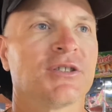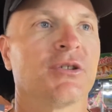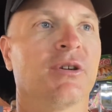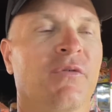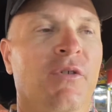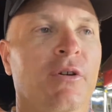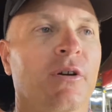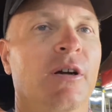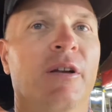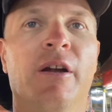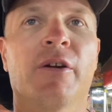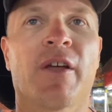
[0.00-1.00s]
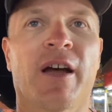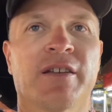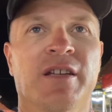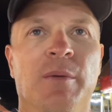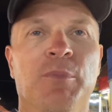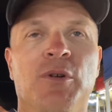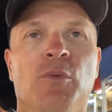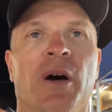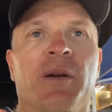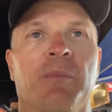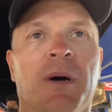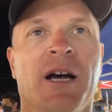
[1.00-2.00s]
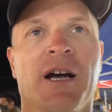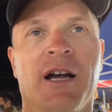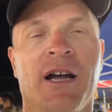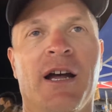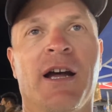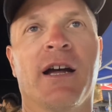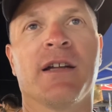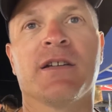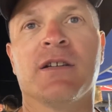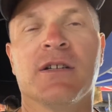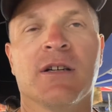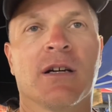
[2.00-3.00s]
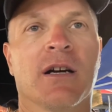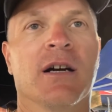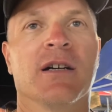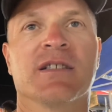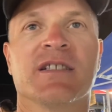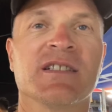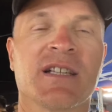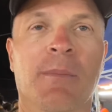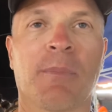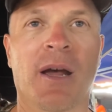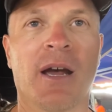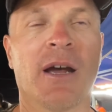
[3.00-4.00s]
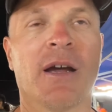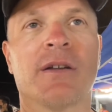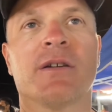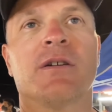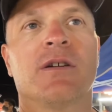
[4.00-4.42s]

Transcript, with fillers: So if you're uh, near that temple, Wat Mahathat, uh, Pet,